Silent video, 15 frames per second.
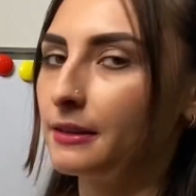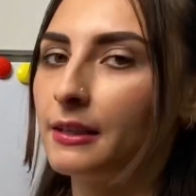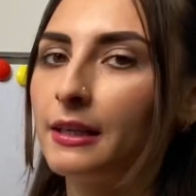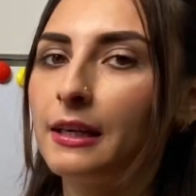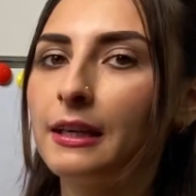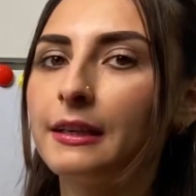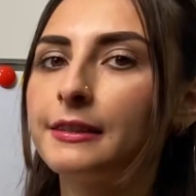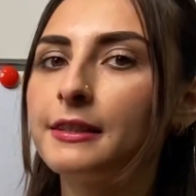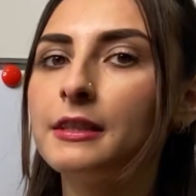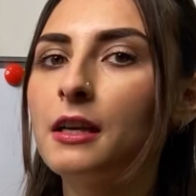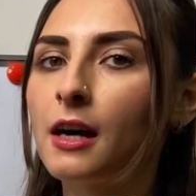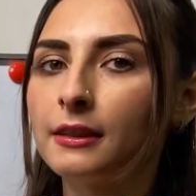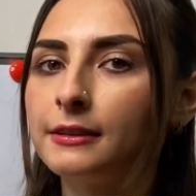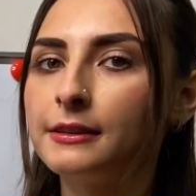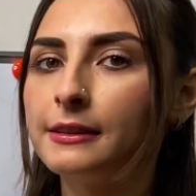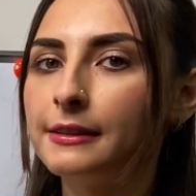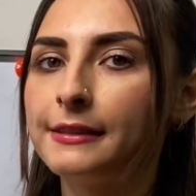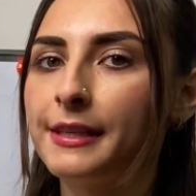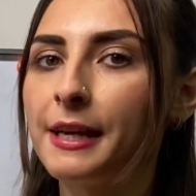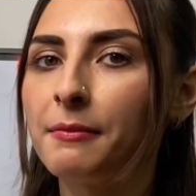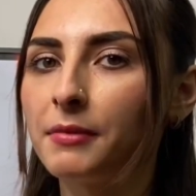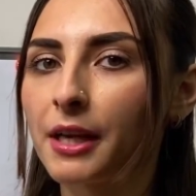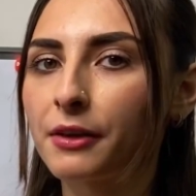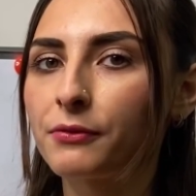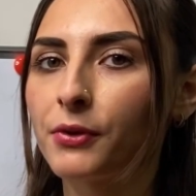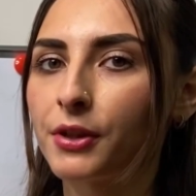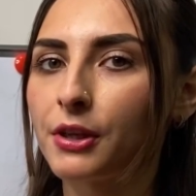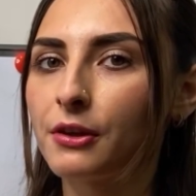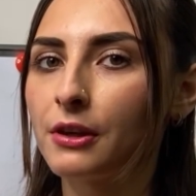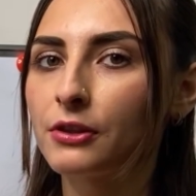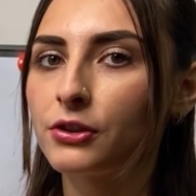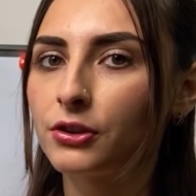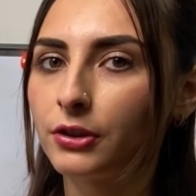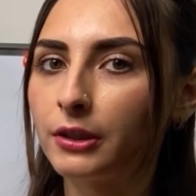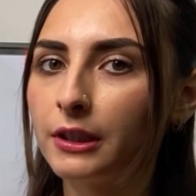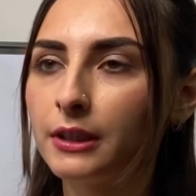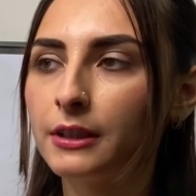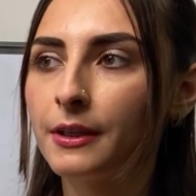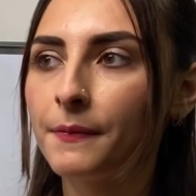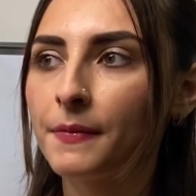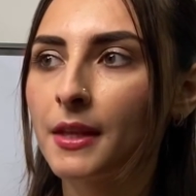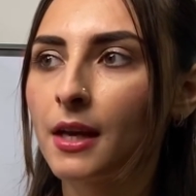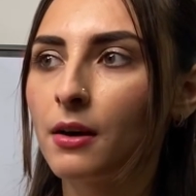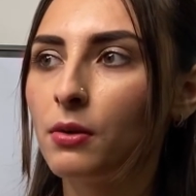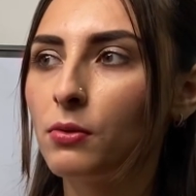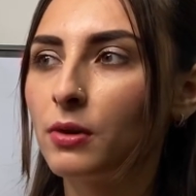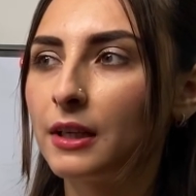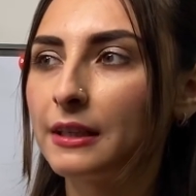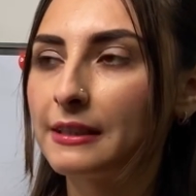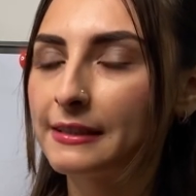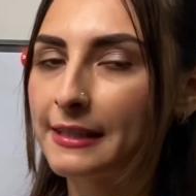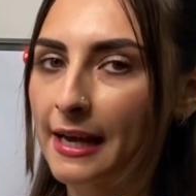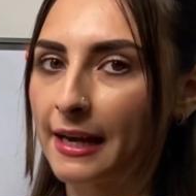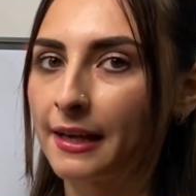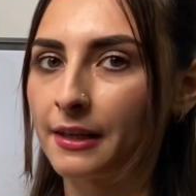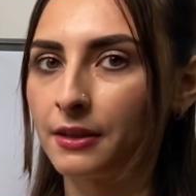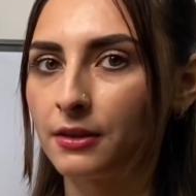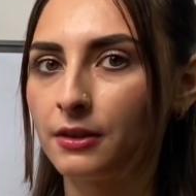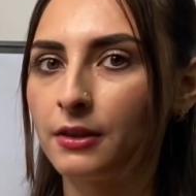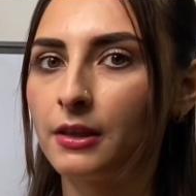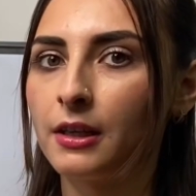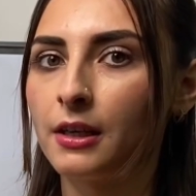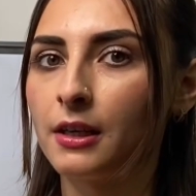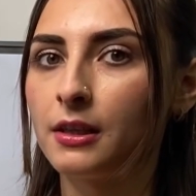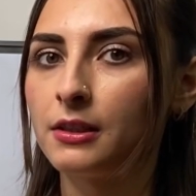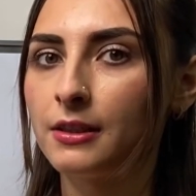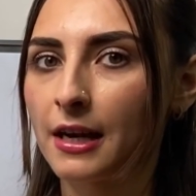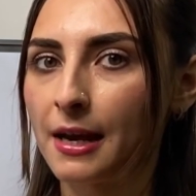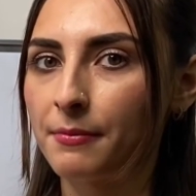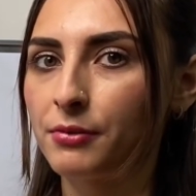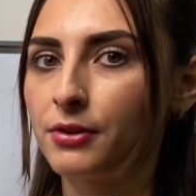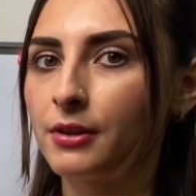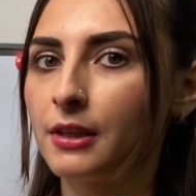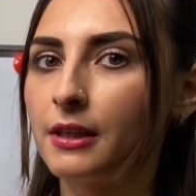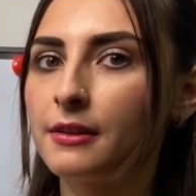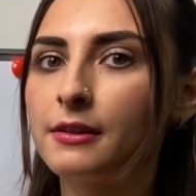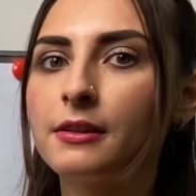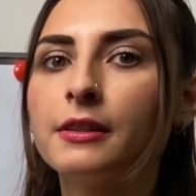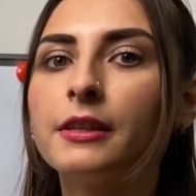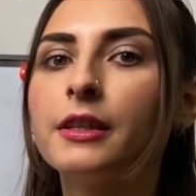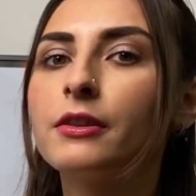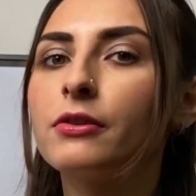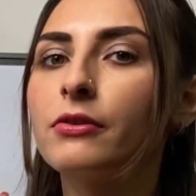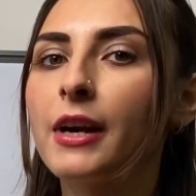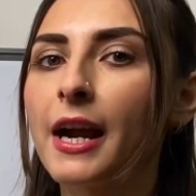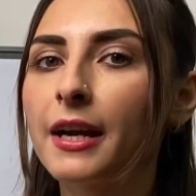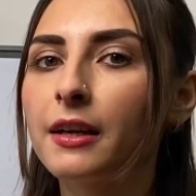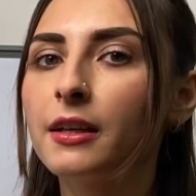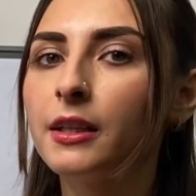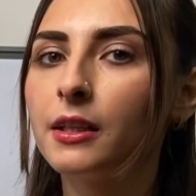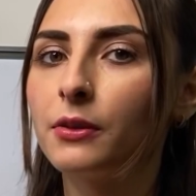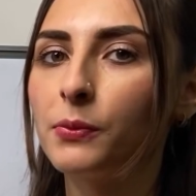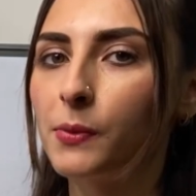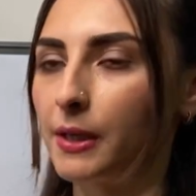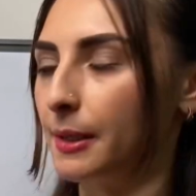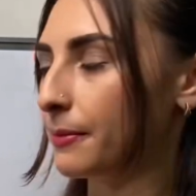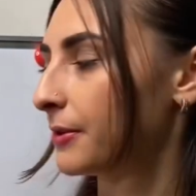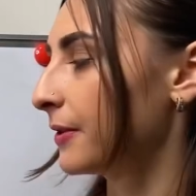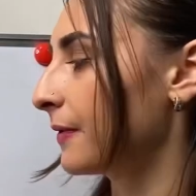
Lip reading: it's not the same like for the third or the second types. It's irregular verbs.